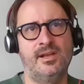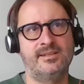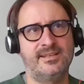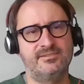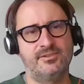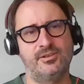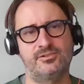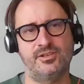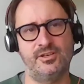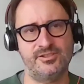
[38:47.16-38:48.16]
And this you
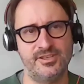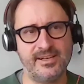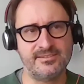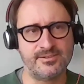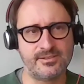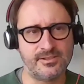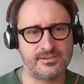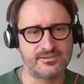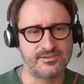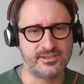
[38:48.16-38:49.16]
charge an extra
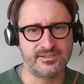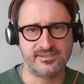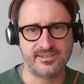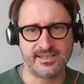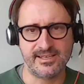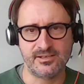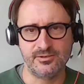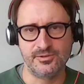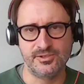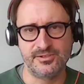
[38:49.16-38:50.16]
cost, or this is like
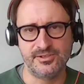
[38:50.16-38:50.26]
included